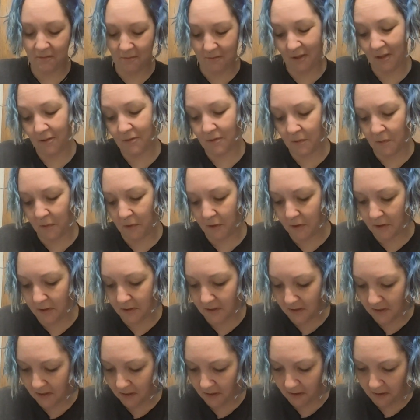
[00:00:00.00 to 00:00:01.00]
I was wearing it
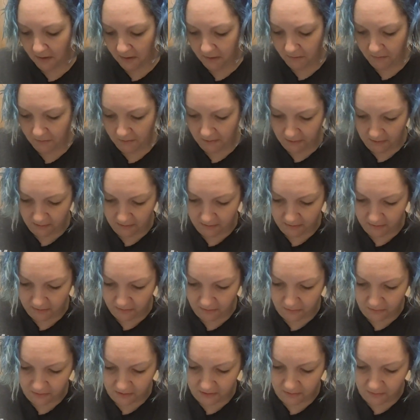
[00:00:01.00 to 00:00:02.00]
today and I figured, you
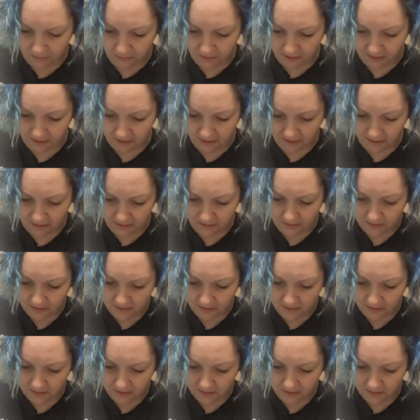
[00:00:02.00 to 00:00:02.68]
know what, why not?